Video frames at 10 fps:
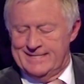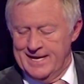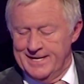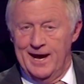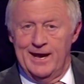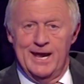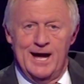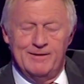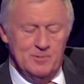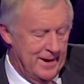Sunday Night
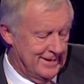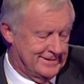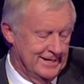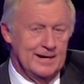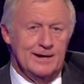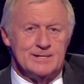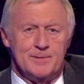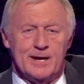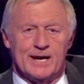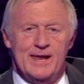Live about uh,
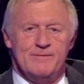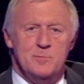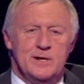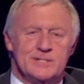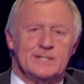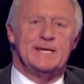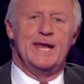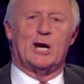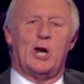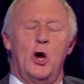something like 11 minutes to
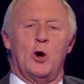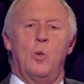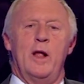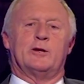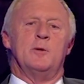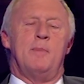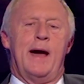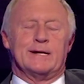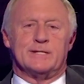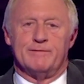10 o'clock. Welcome
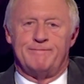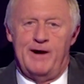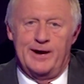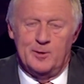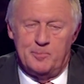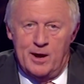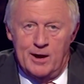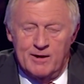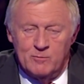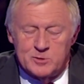back to the final
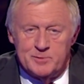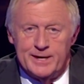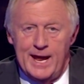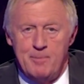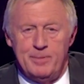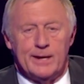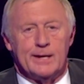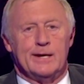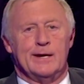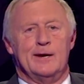part of what's been an
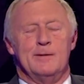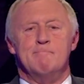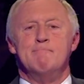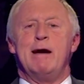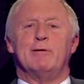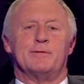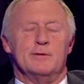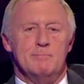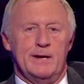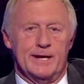epic uh,
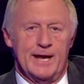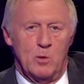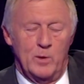marathon millionaire